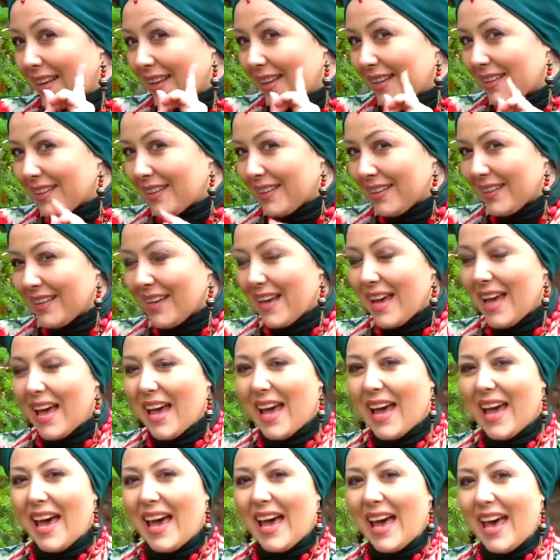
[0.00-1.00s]
These
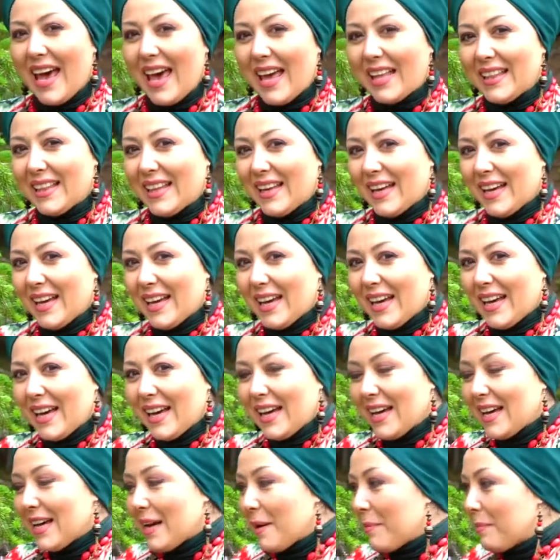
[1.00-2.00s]
are objects
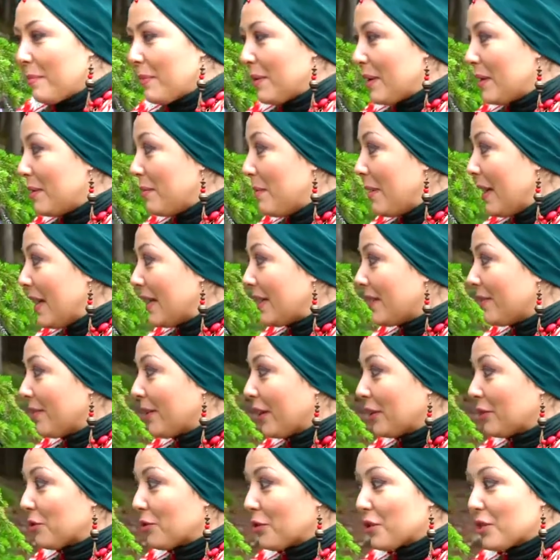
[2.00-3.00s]
in which
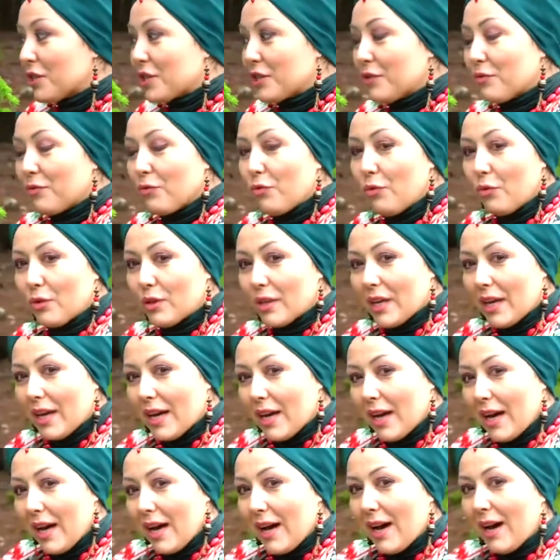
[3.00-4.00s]
special spirits
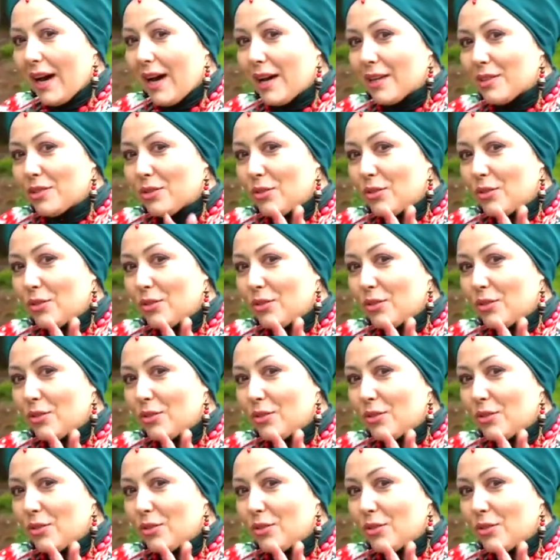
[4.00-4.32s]
live,